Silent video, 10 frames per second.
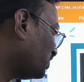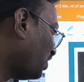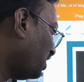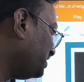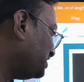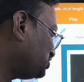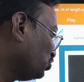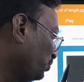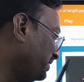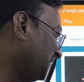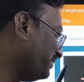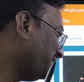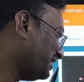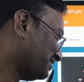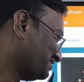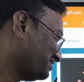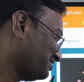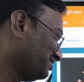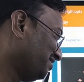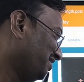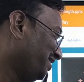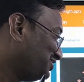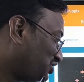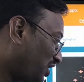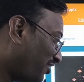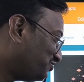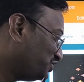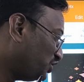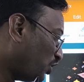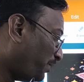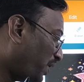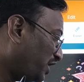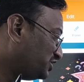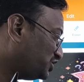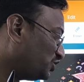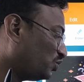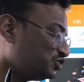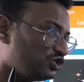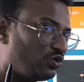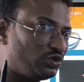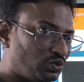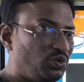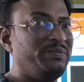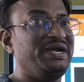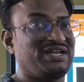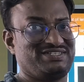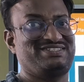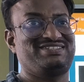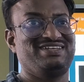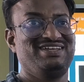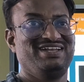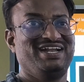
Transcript: of the coin is 2 millimeters instead of 0.002 meters.